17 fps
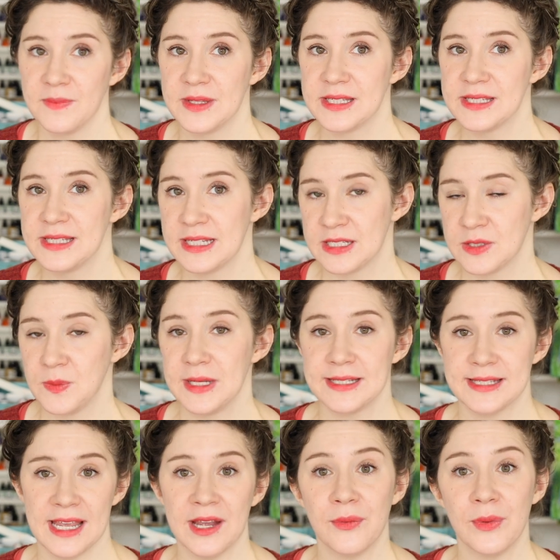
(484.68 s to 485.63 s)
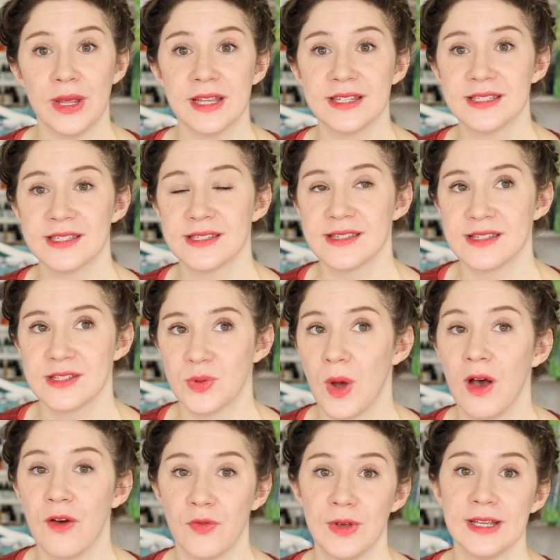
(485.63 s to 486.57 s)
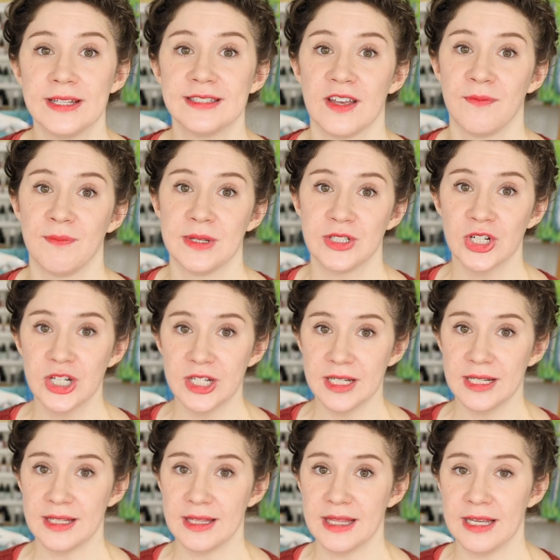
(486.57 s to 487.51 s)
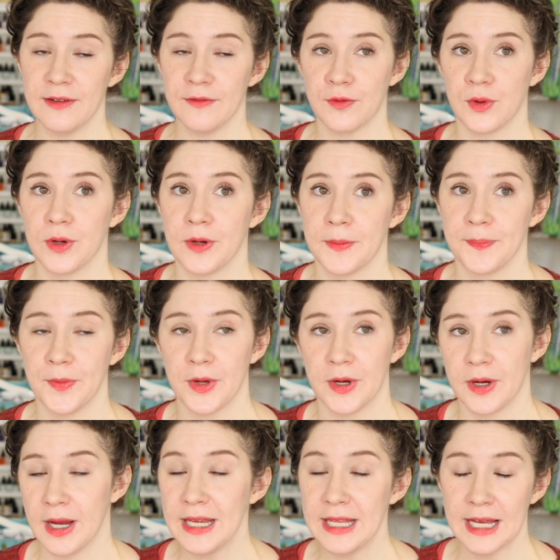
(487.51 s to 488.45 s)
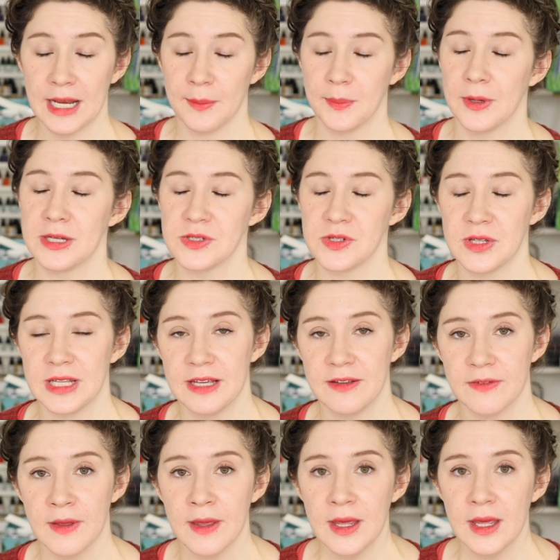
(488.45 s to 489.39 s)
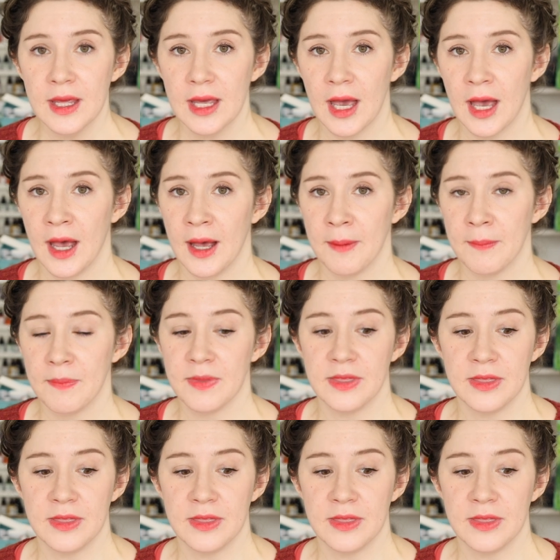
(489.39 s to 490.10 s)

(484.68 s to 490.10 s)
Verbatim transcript: six weeks, eight weeks, twelve weeks of maternity leave or, or any kind of parental leave, um,